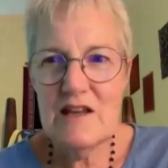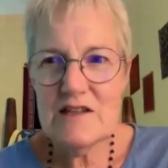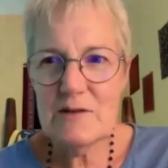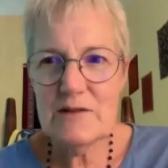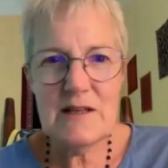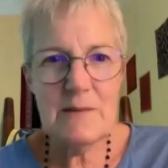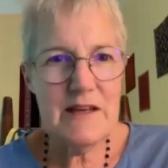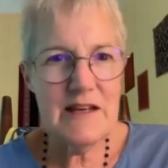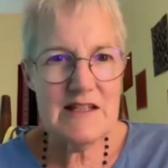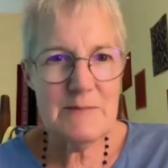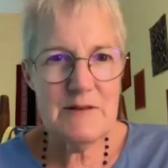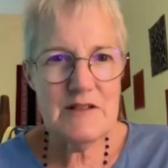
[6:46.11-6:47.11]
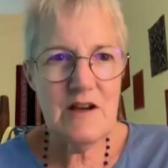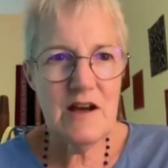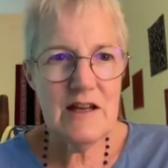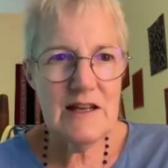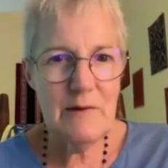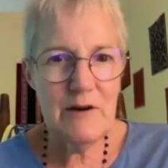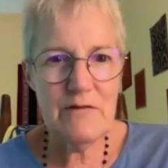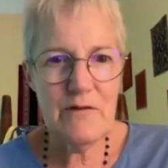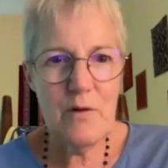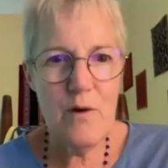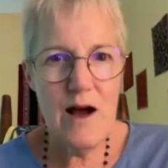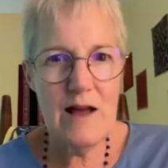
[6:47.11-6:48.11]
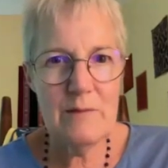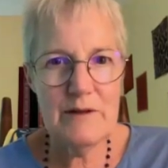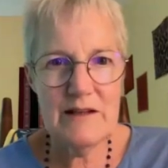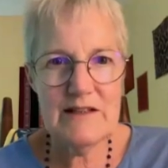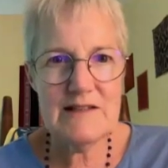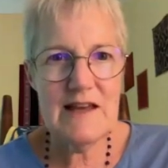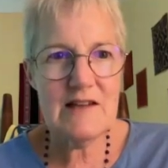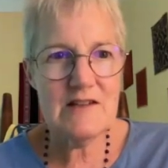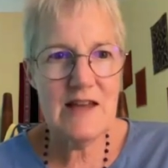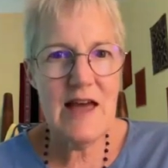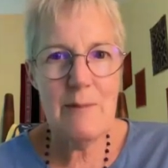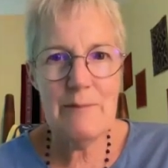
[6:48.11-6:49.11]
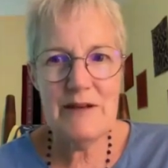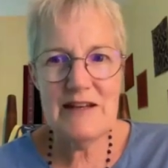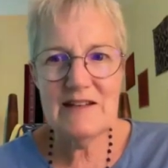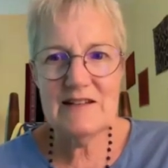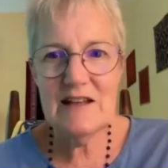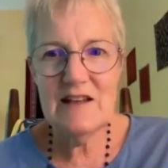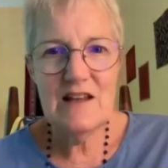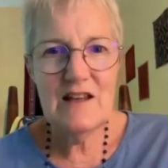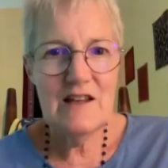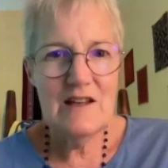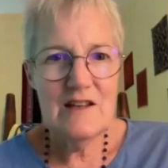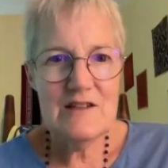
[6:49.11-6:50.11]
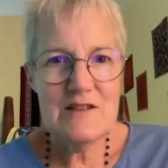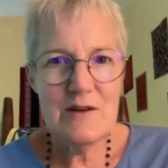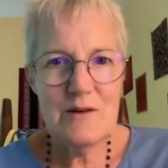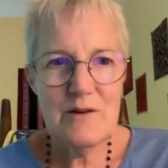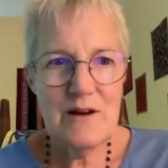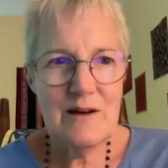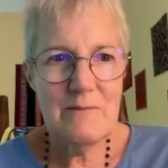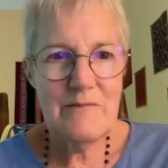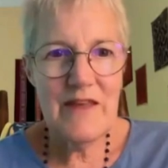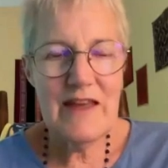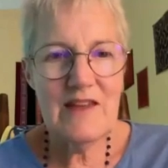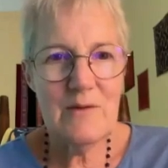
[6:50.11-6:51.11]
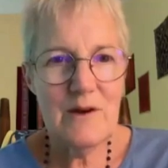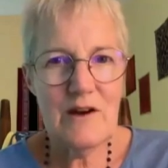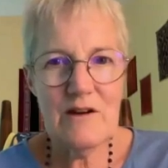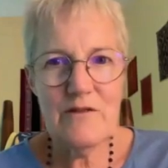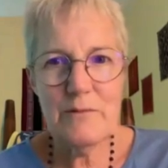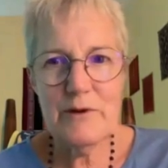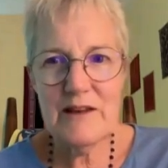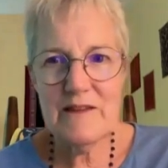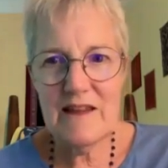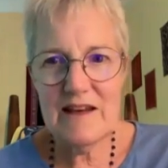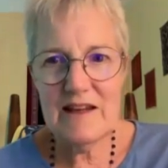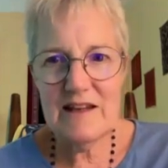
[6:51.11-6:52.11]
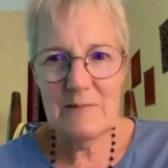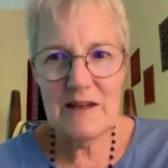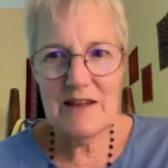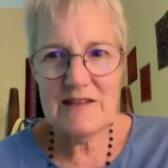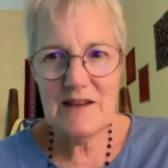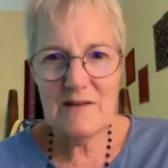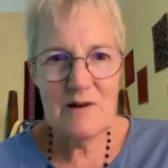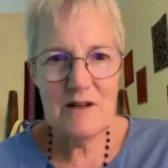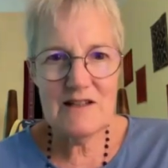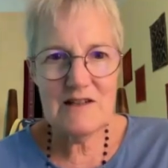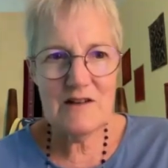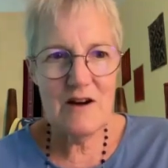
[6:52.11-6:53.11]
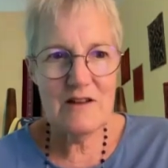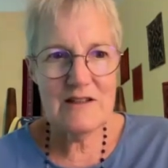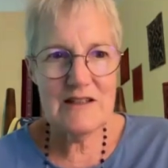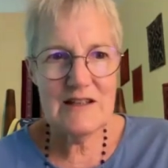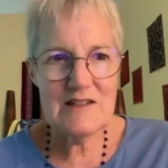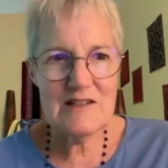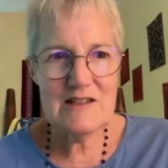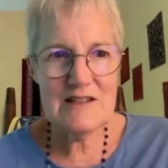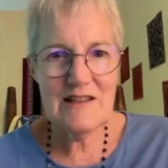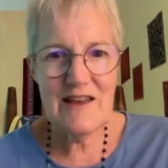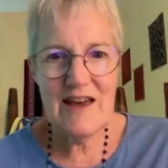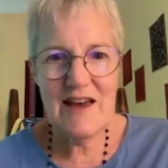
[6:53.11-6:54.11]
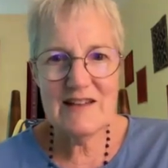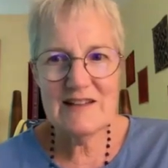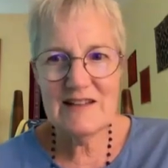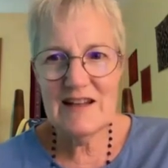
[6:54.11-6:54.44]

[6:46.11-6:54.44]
So it's something he's been talking about for a while, but it's actually happening. So thank you, Eric, for putting that in, because I wanted to call attention to that.